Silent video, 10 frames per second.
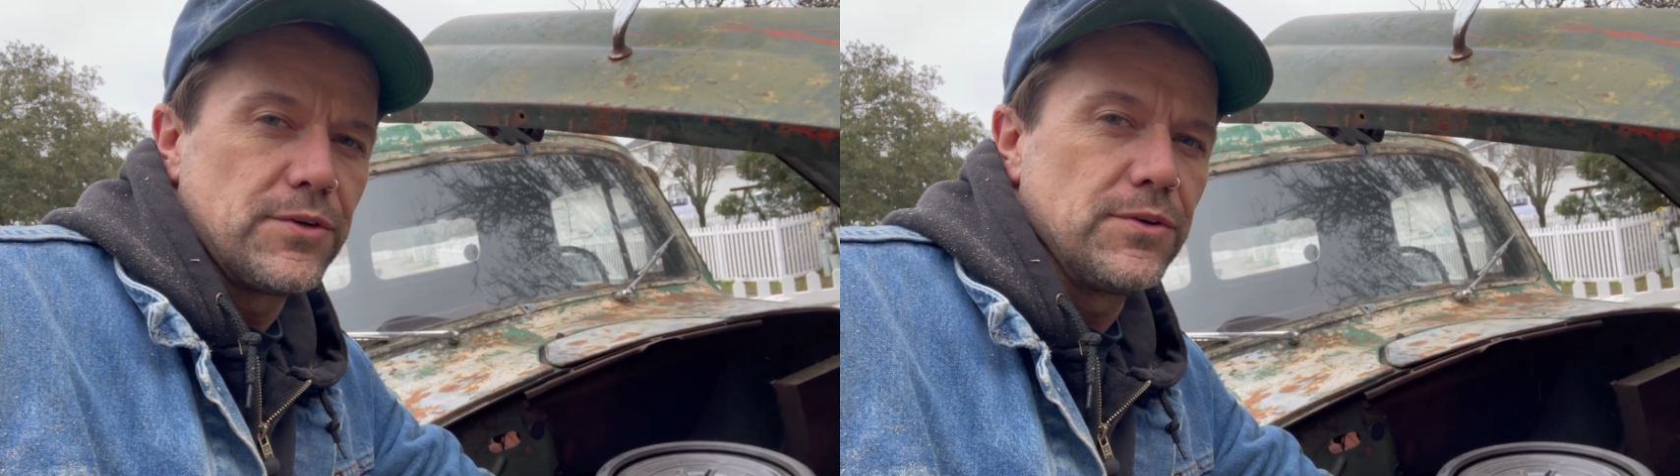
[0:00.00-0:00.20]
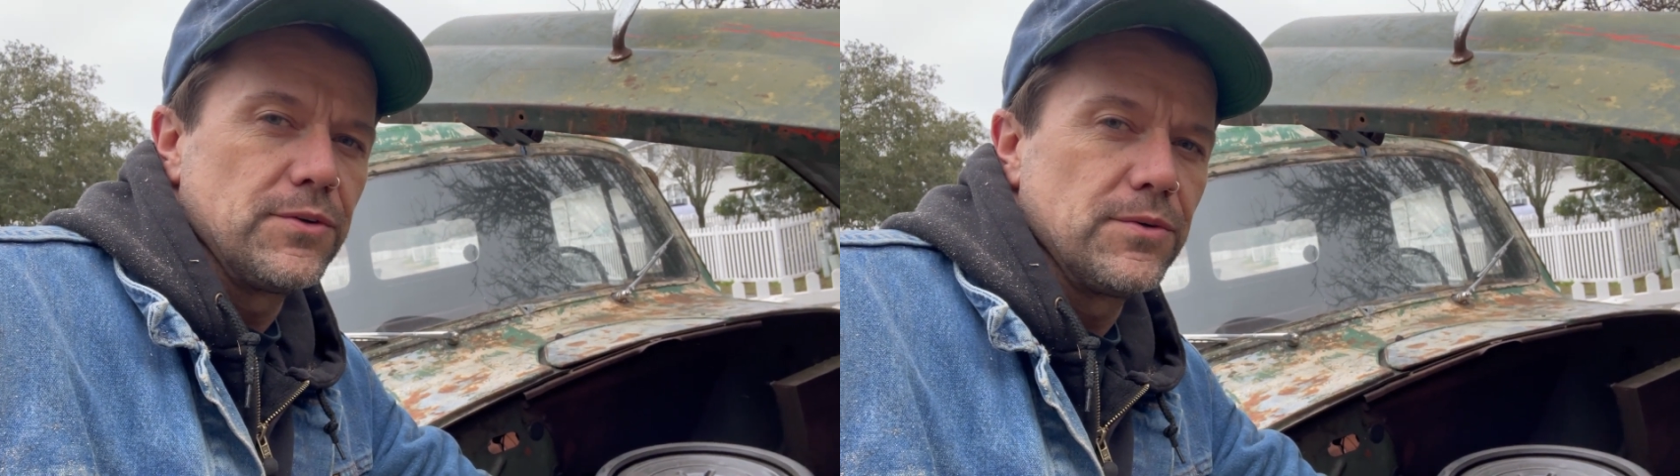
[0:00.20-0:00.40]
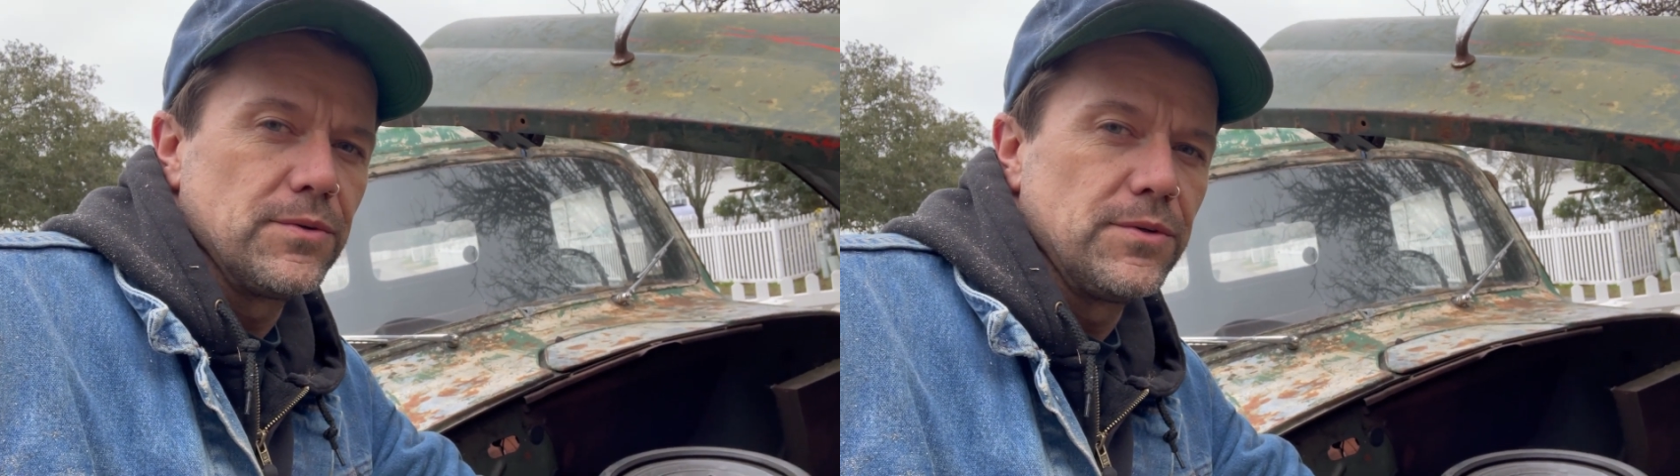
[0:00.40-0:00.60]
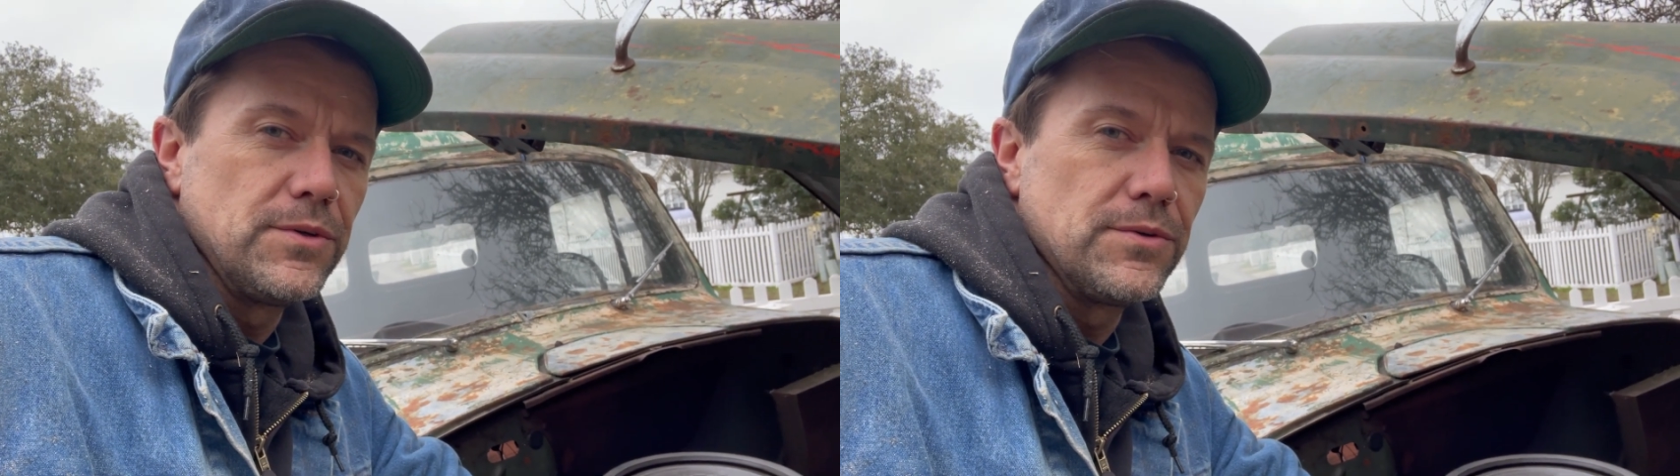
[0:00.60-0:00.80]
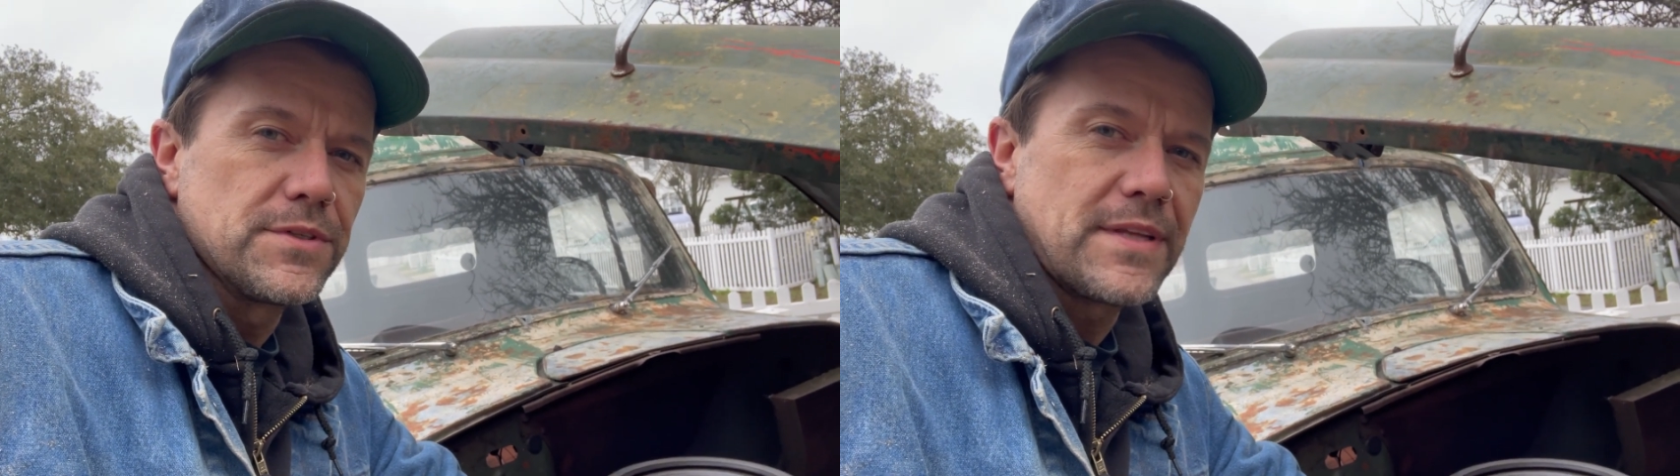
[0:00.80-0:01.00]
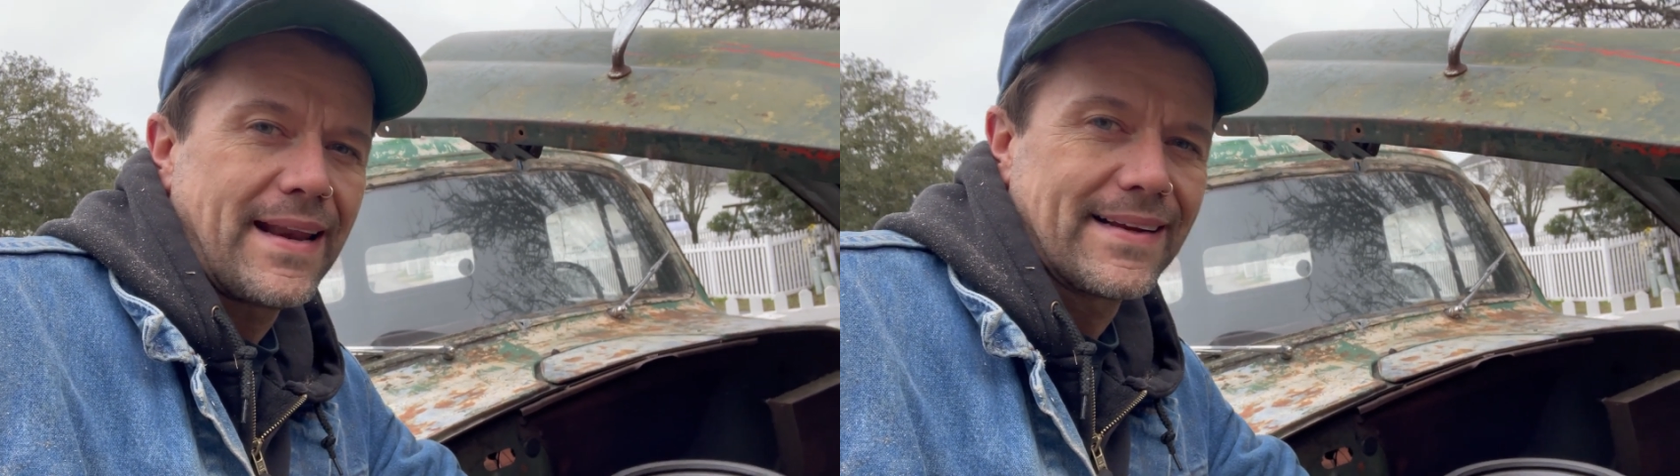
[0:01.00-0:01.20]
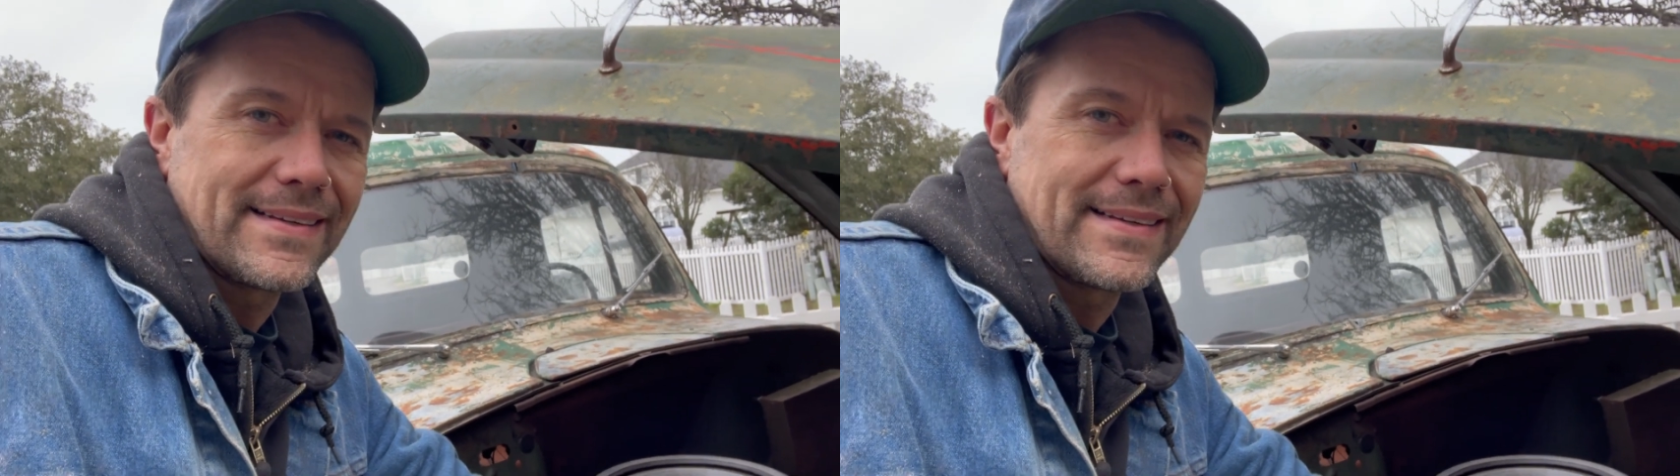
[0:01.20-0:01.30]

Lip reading: to do static